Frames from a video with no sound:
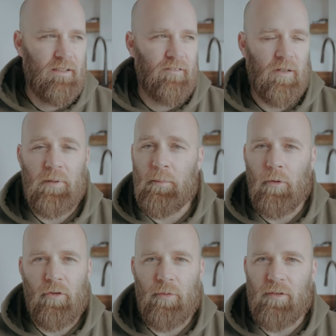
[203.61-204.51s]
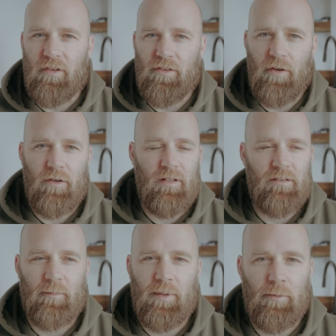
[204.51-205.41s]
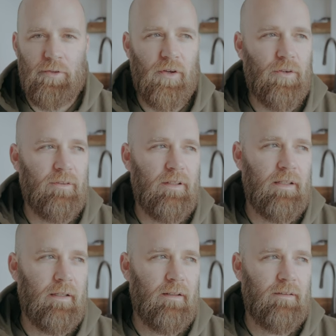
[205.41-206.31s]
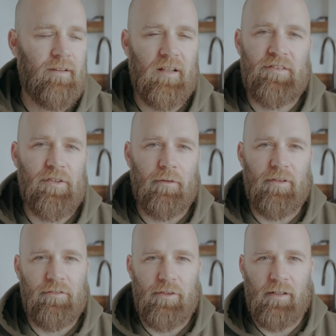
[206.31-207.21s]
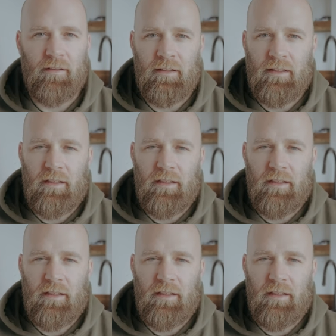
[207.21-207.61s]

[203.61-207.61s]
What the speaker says: Some people want to switch to Sony, some people don't, and that's totally fine.